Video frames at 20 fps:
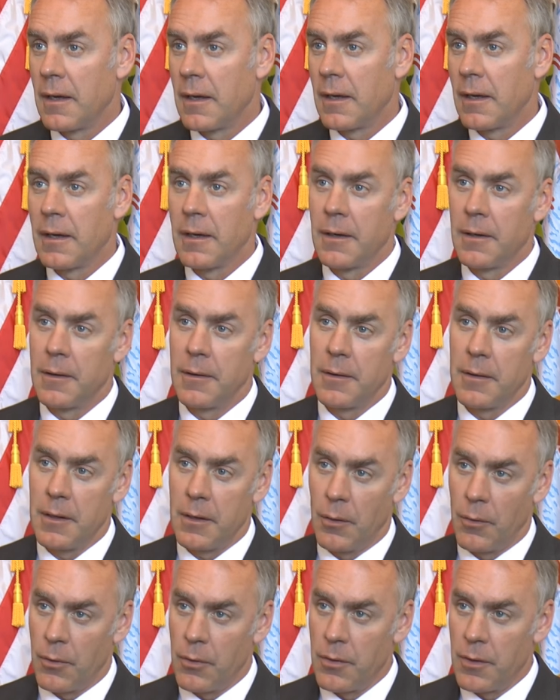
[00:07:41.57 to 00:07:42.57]

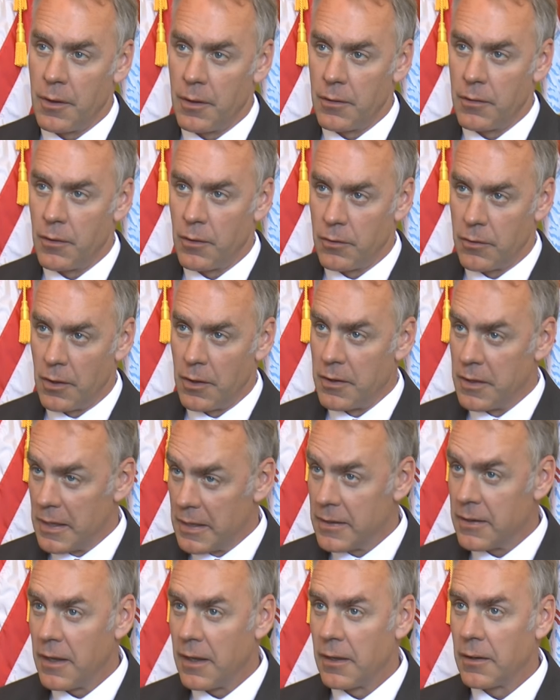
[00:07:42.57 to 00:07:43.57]
the
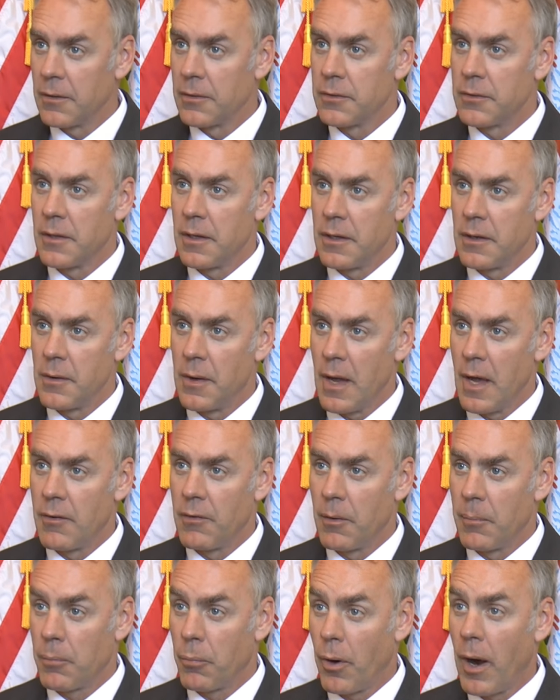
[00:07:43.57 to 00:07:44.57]
details and you
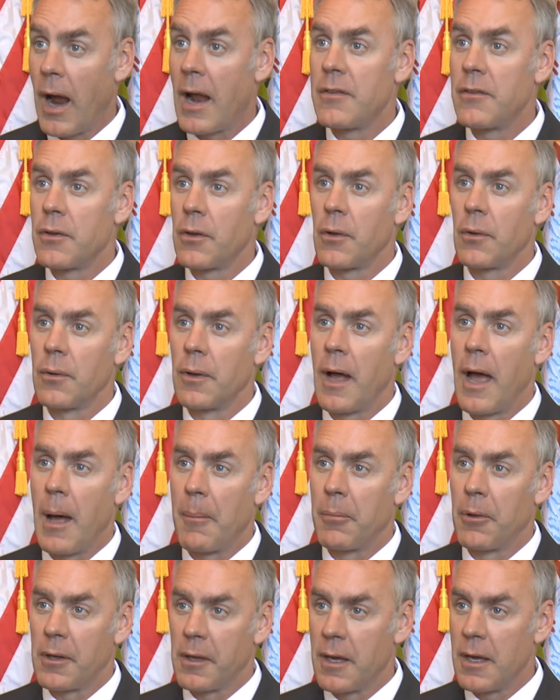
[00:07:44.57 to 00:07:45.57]
have a practical
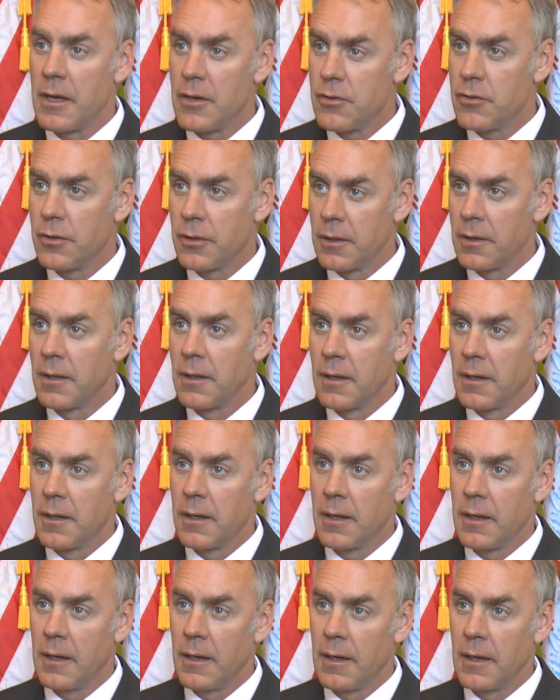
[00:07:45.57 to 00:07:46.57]
application
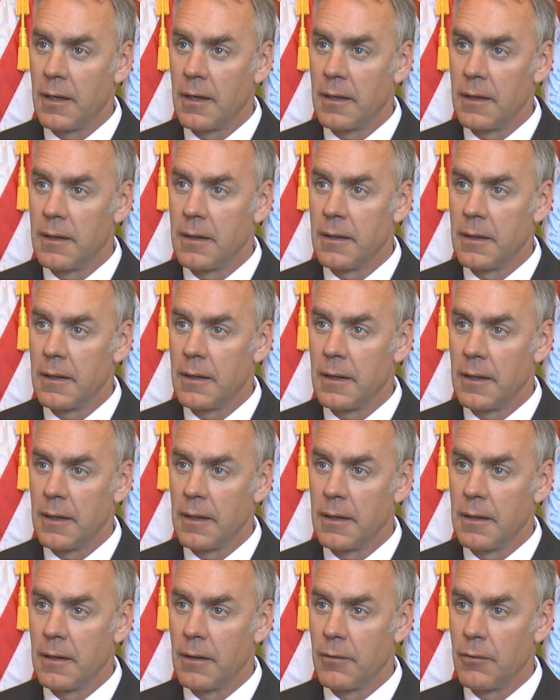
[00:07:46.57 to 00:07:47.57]

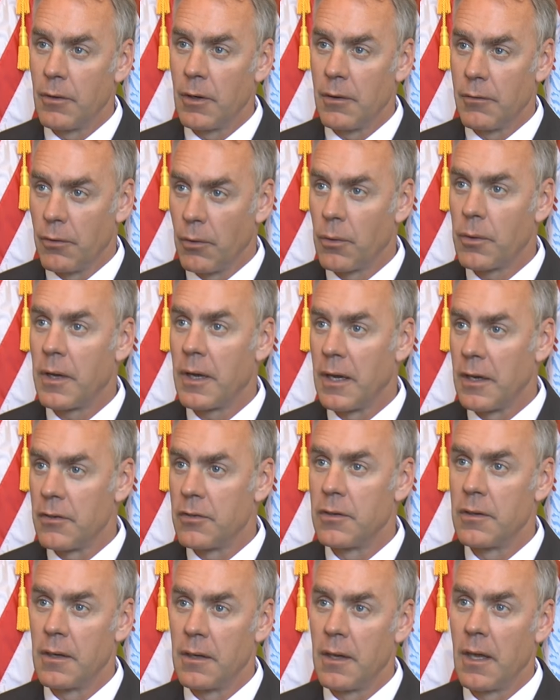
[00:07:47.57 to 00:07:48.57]
and a
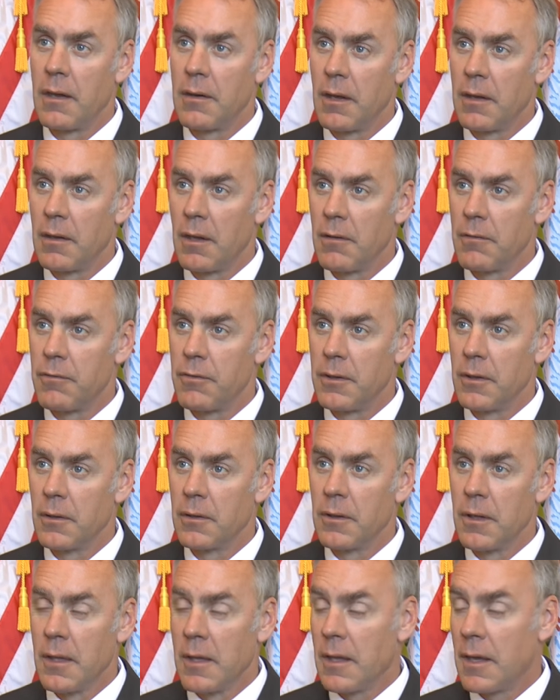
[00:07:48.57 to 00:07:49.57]
vocation in that field.